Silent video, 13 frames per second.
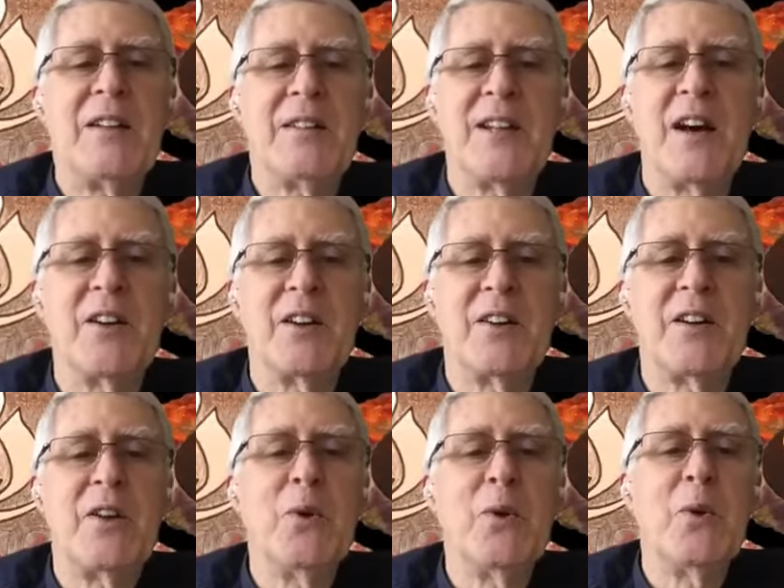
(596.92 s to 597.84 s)
sung
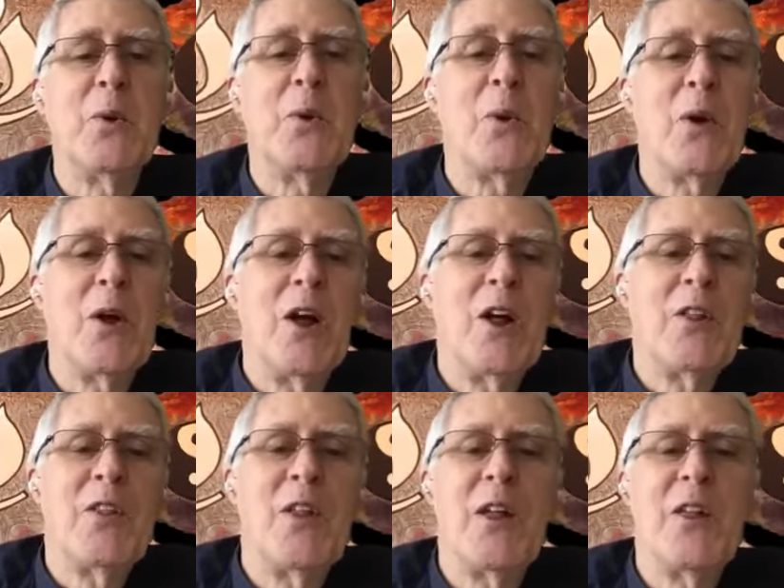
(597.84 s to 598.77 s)
to
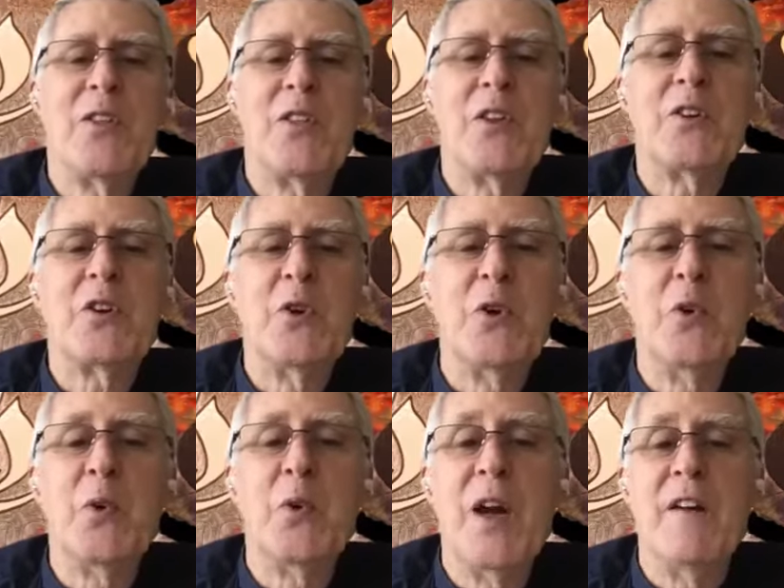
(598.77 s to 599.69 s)
the
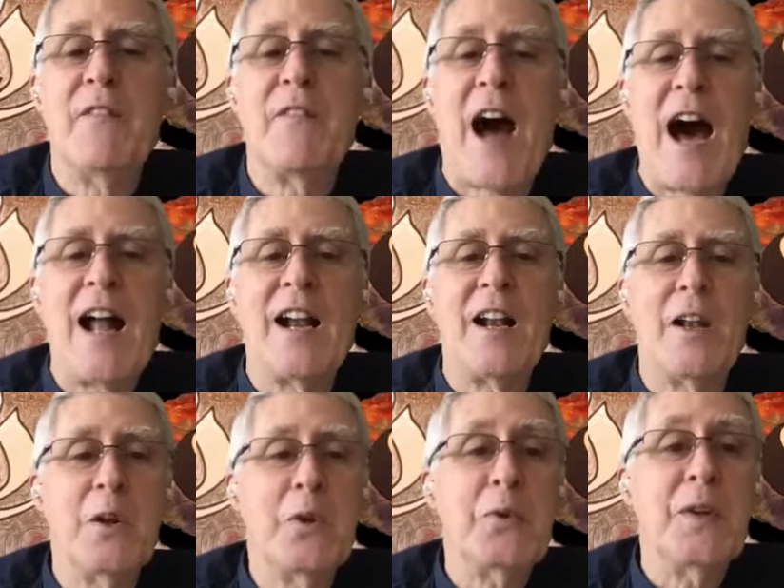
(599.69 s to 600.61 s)
tune of
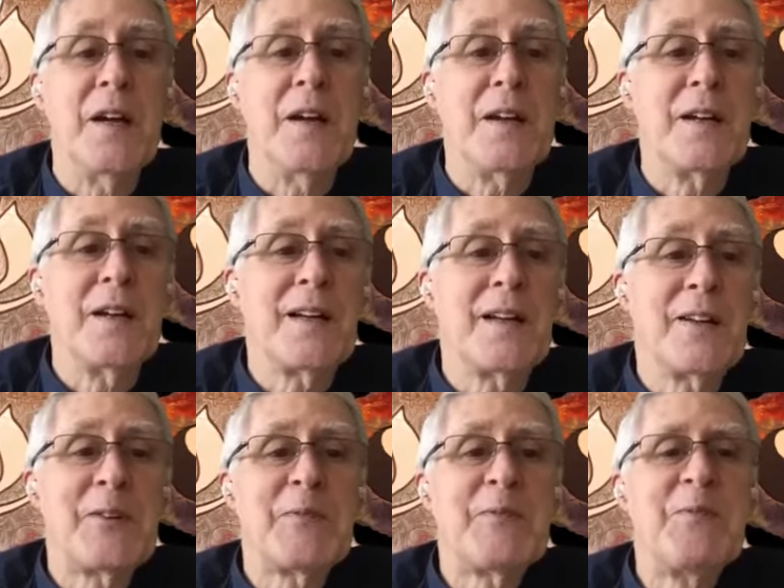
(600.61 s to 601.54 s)
Hallelujah.
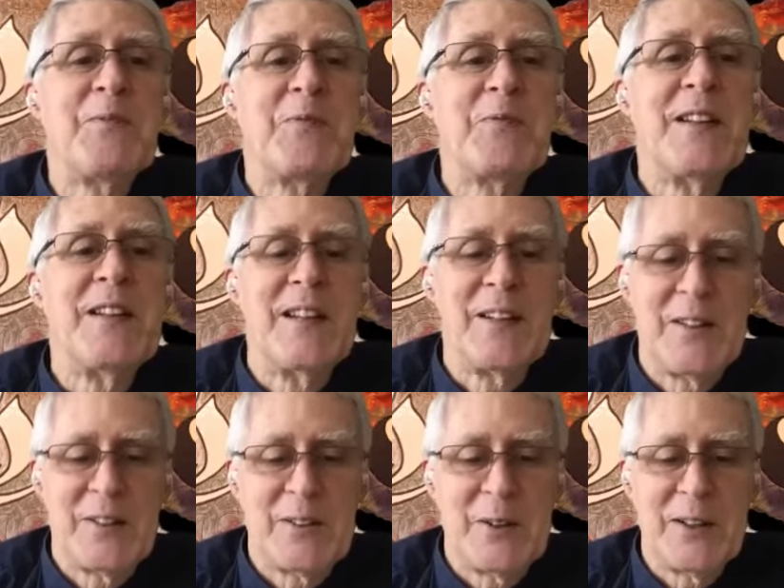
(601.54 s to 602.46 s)

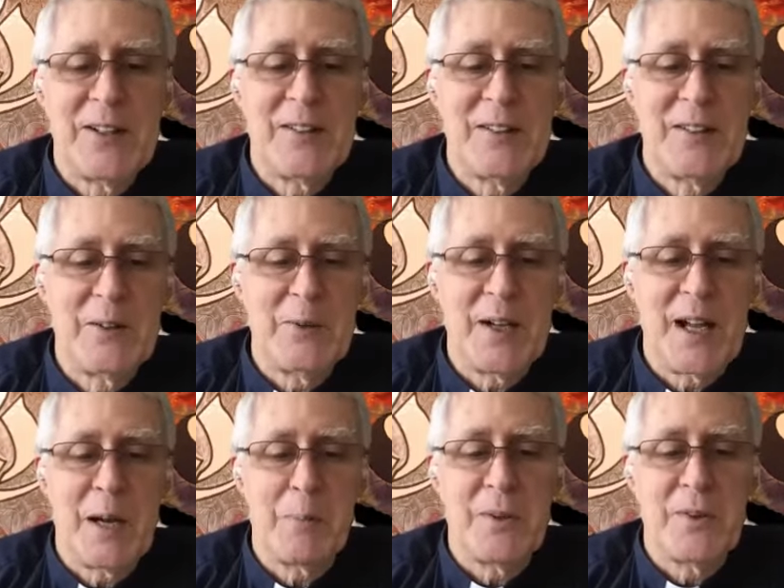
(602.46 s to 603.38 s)
So let's see what
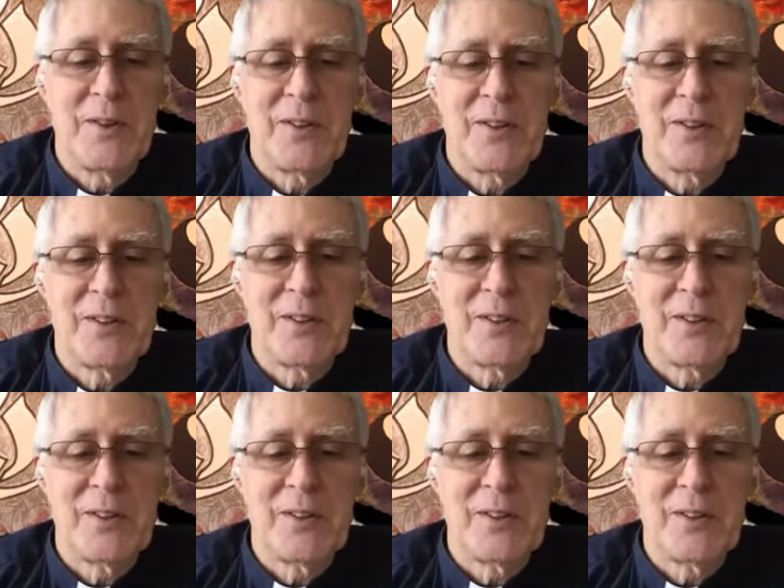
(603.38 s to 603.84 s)
happens.